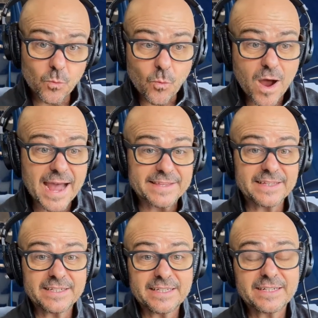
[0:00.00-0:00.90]
why
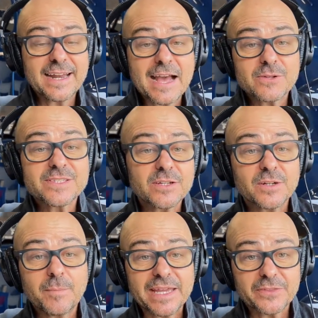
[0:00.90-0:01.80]
they need it, how it's going
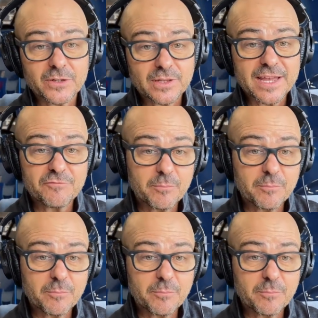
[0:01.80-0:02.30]
to make their life